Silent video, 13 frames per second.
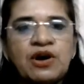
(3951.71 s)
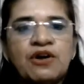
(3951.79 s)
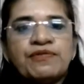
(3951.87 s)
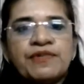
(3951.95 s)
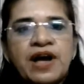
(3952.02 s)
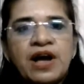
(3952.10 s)

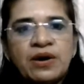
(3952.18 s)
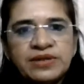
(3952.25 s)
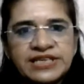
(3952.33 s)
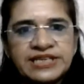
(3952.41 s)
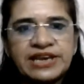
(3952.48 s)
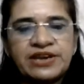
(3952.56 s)
of how the
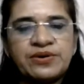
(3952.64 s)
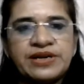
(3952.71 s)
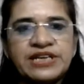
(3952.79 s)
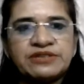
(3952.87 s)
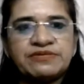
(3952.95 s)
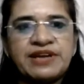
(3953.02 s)
security
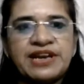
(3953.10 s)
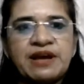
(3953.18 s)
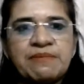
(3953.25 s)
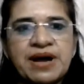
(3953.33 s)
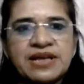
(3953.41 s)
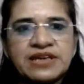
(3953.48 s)
is wearing a
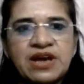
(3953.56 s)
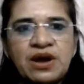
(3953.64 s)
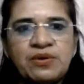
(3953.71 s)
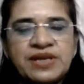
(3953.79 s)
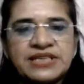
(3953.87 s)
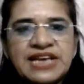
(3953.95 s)
mask, how
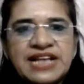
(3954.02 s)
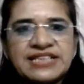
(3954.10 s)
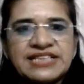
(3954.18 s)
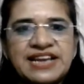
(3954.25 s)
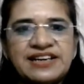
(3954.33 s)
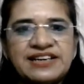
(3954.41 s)
his hand
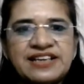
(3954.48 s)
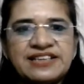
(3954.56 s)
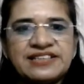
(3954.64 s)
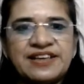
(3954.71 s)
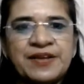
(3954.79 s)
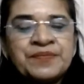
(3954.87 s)

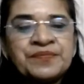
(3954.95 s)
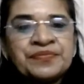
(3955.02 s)
sanitizing,